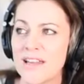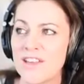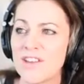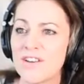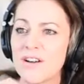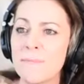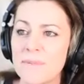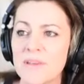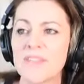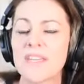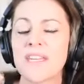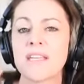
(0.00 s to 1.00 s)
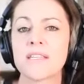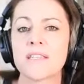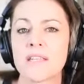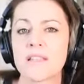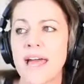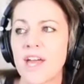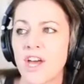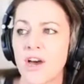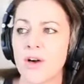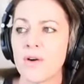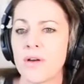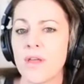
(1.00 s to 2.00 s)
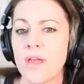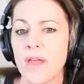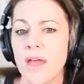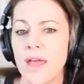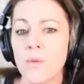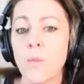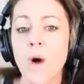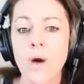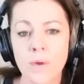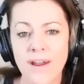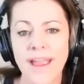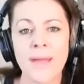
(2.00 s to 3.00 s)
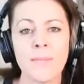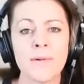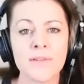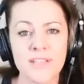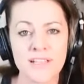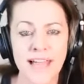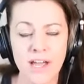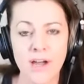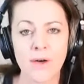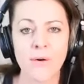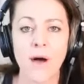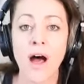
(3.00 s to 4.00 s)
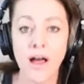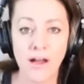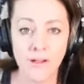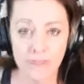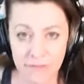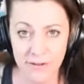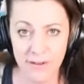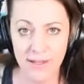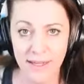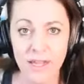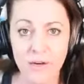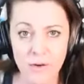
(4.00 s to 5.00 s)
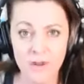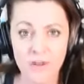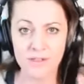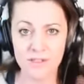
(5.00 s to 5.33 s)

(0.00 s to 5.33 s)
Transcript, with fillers: your ability to let go and what we're able to let go of in order mm-hmm.